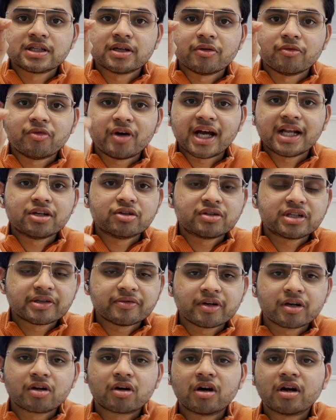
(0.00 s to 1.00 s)
value
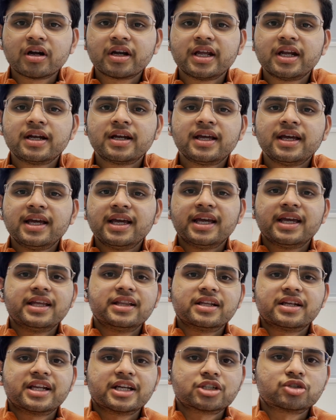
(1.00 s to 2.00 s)
driven content in the
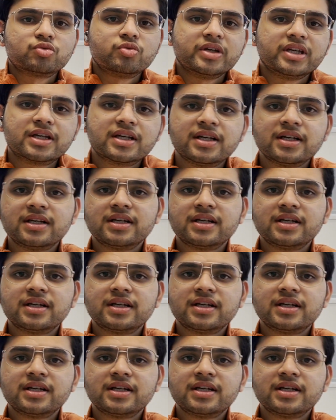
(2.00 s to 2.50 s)
next week.